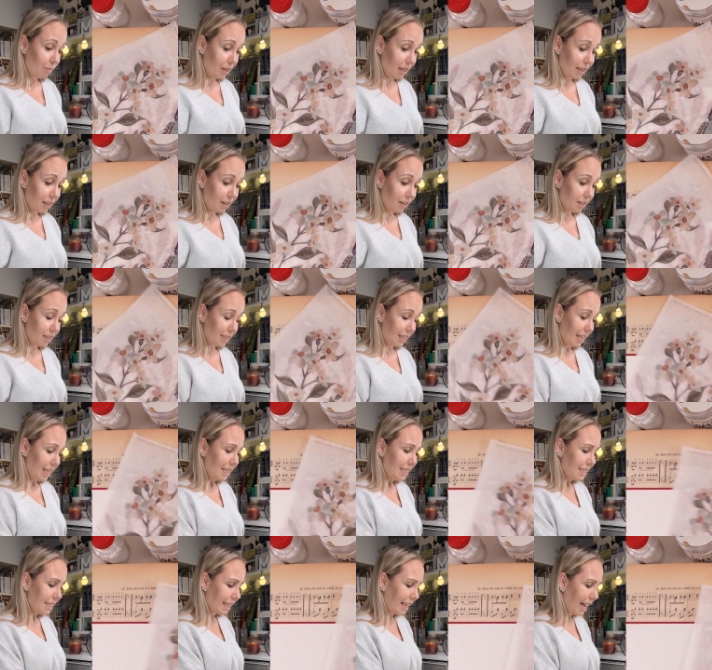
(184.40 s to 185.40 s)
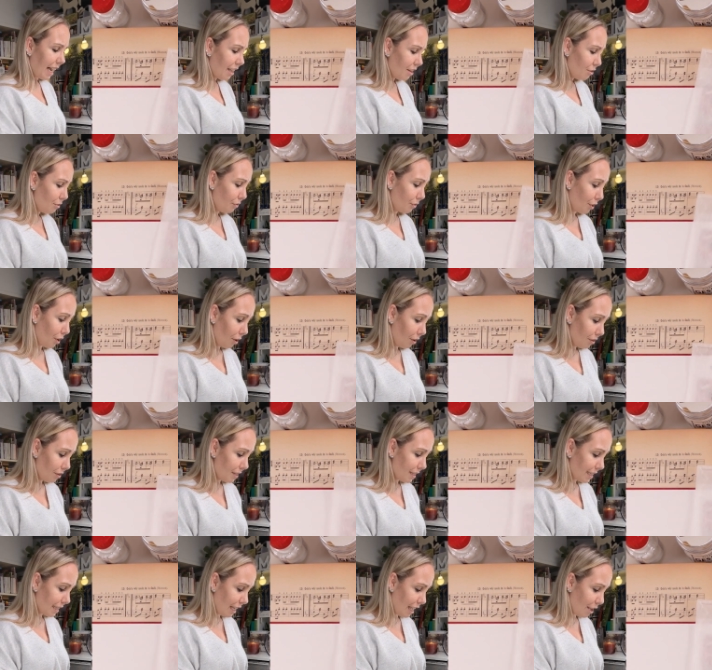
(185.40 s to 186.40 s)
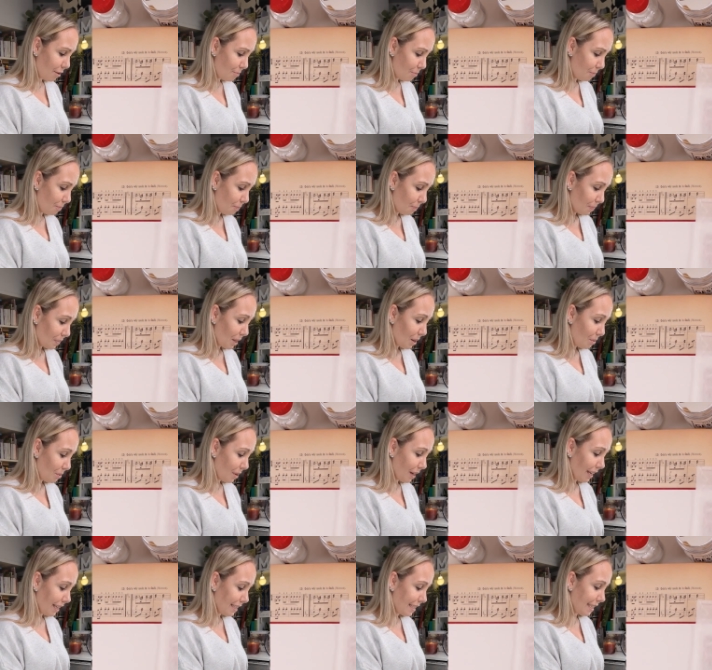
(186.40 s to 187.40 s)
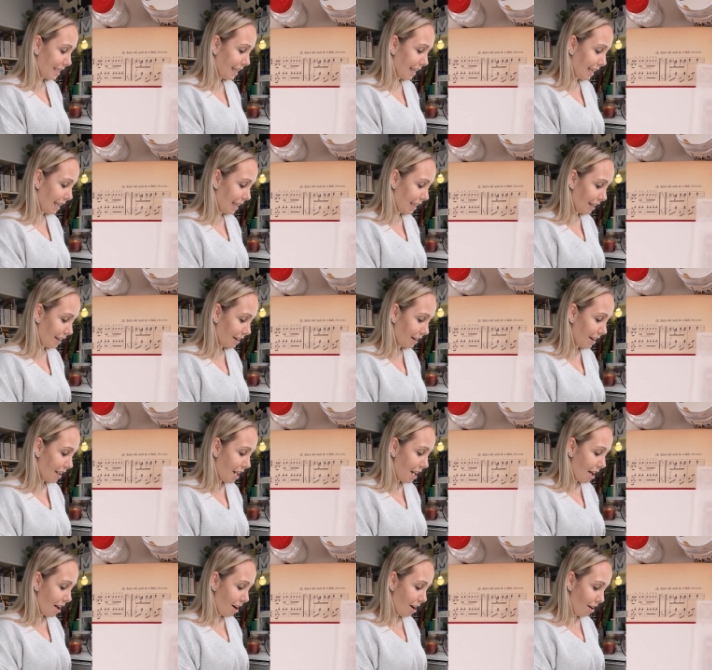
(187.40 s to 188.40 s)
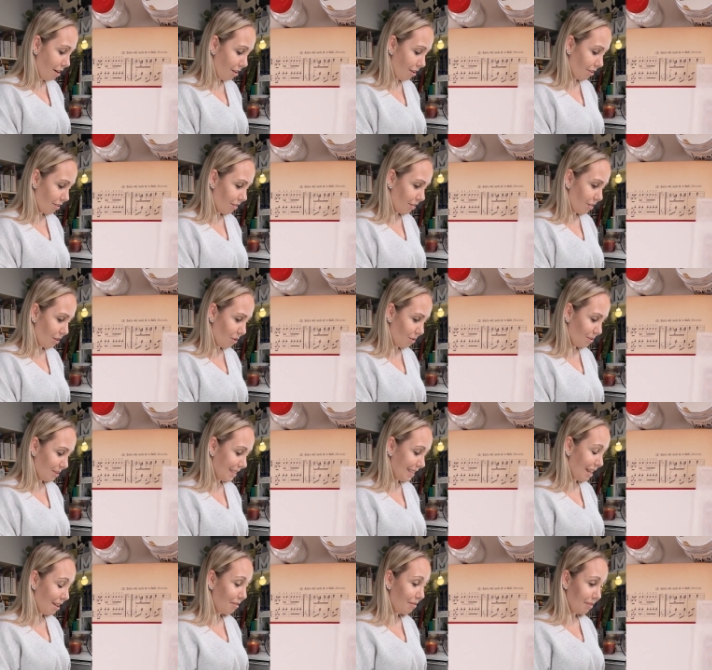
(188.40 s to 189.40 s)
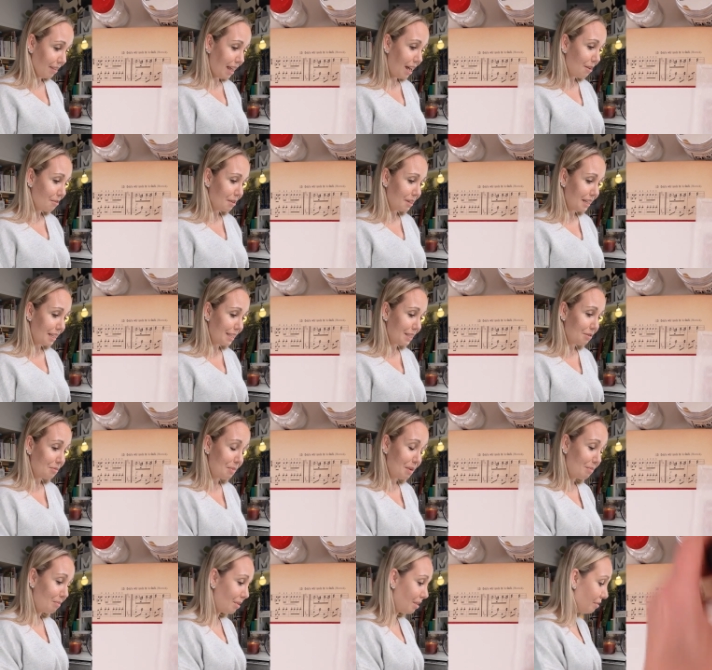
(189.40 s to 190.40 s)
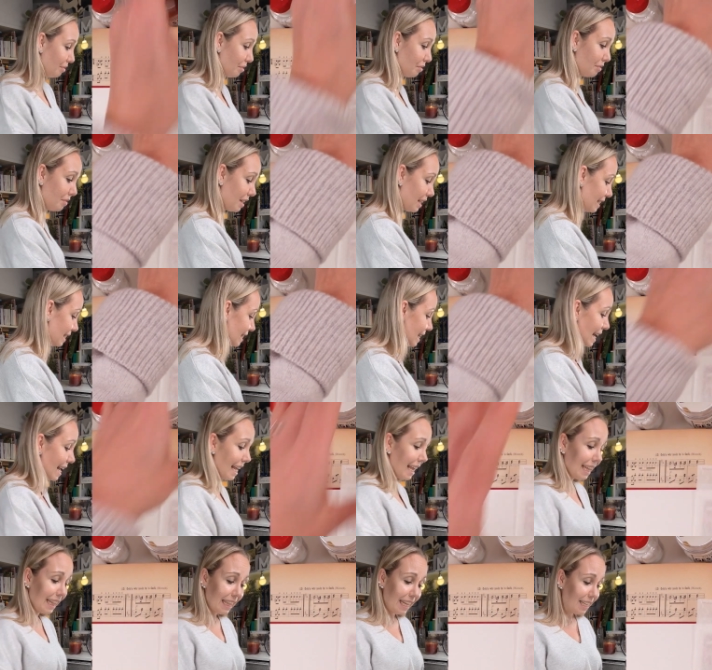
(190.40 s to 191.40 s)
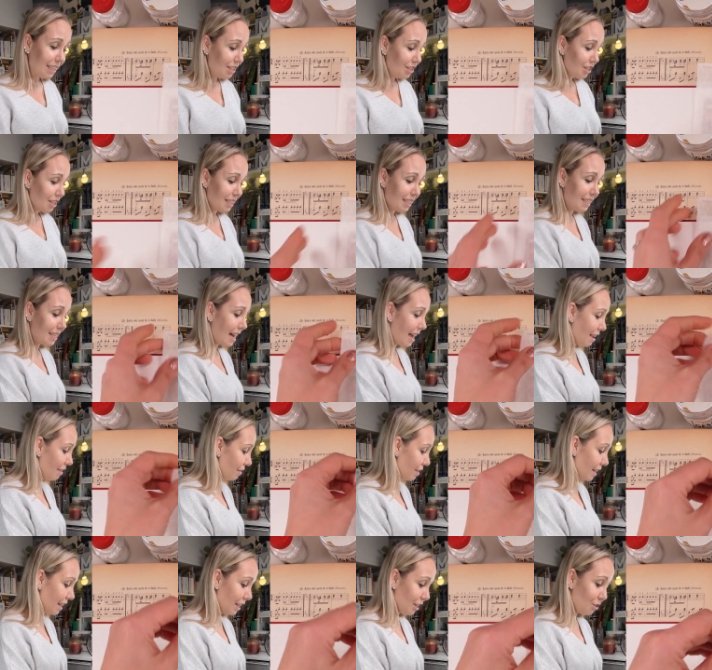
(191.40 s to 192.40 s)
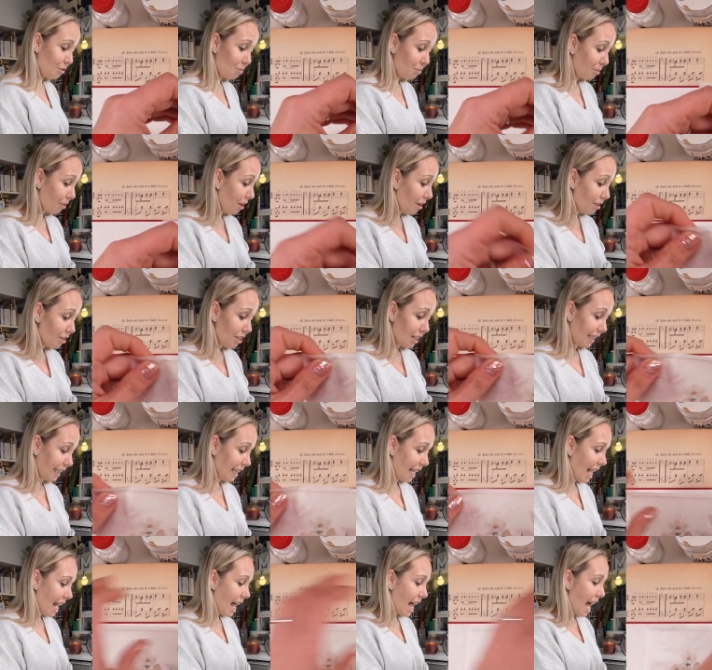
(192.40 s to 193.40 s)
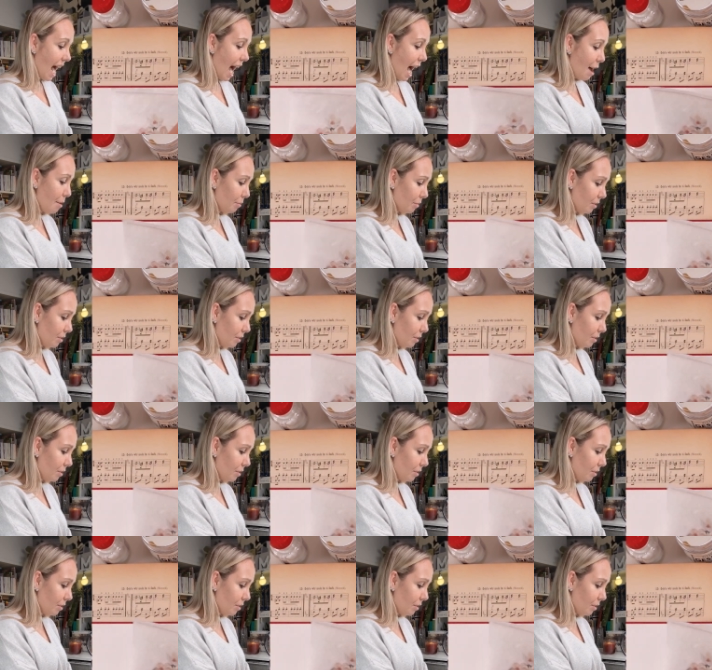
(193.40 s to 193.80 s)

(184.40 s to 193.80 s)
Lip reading: because it's kind of color scheme what I see here on those flowers. So my beautiful friends, let's just dive into project. I'm